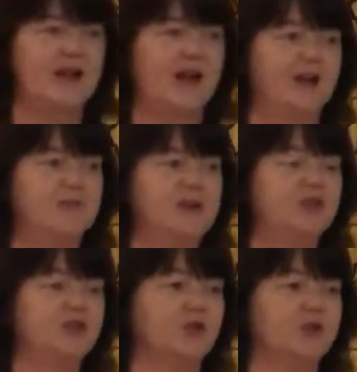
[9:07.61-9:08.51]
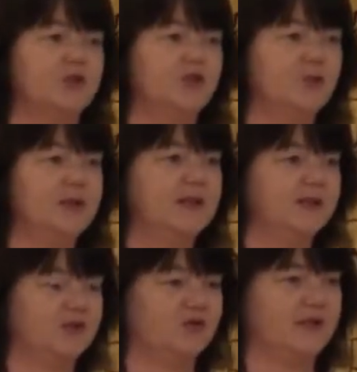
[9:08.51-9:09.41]
and make sure that nobody
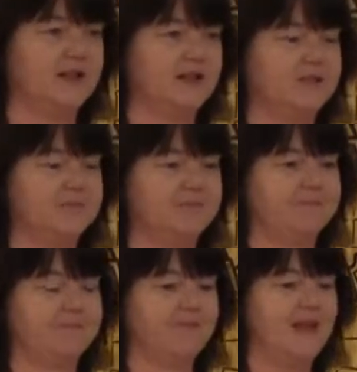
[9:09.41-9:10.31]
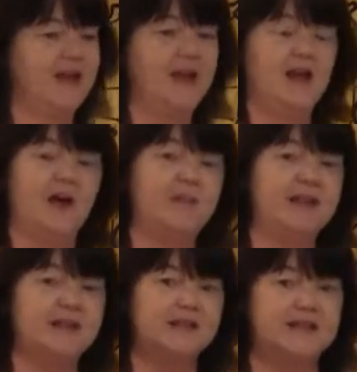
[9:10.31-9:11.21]
destroyed it. And by
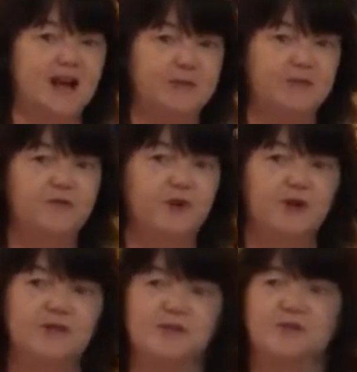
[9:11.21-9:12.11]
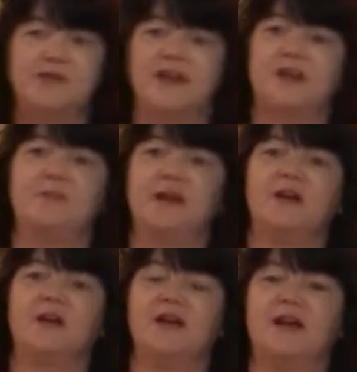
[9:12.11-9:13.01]
this time the forest was getting
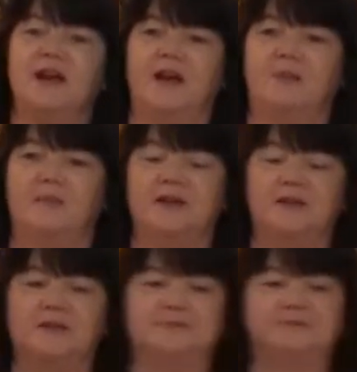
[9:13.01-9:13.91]
bigger and bigger.